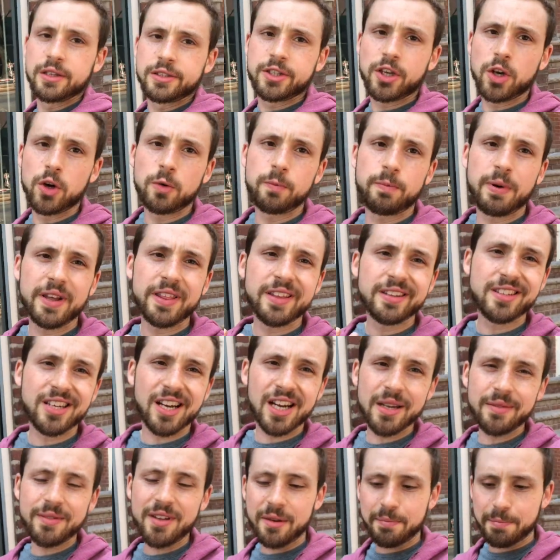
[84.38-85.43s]
So by the
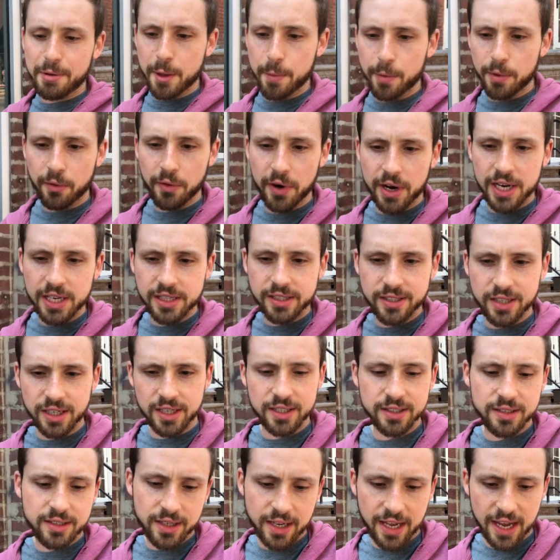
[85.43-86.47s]
time that people really
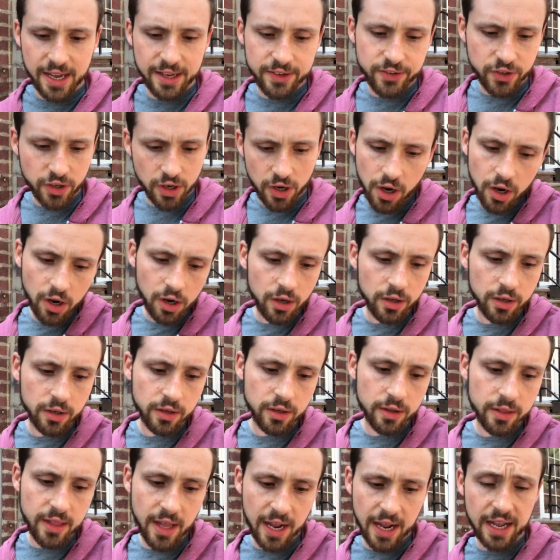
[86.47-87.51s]
start to catch
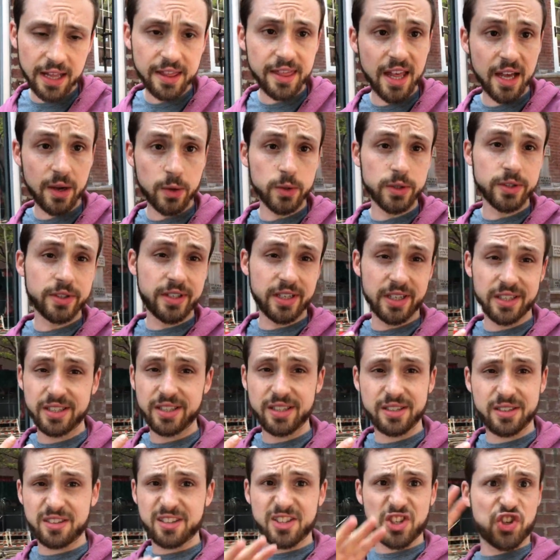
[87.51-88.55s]
on that there was this
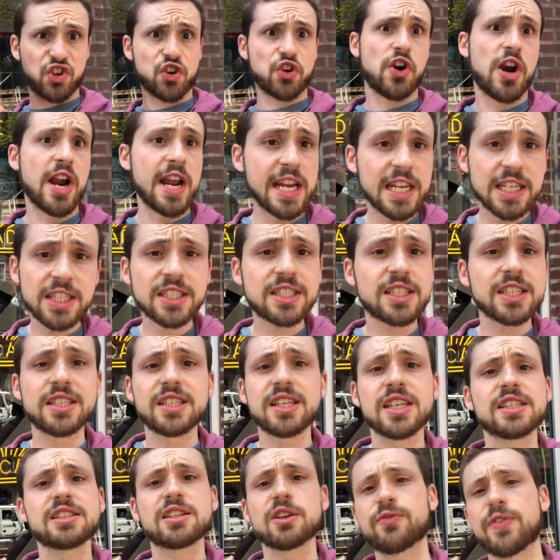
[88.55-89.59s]
strange
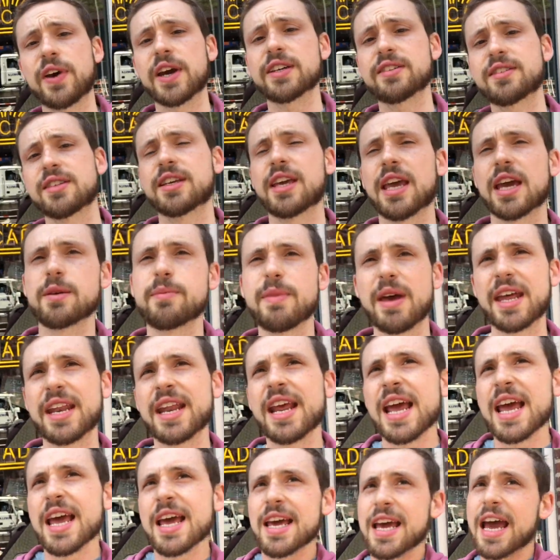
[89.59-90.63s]
disease affecting gay men,
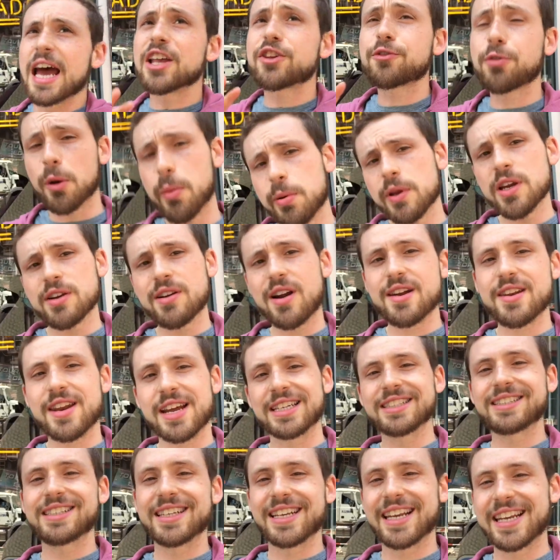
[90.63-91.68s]
it's probably around
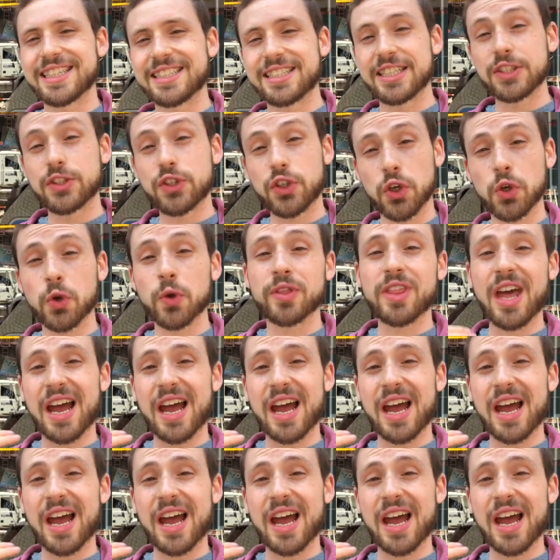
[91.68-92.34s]
1982.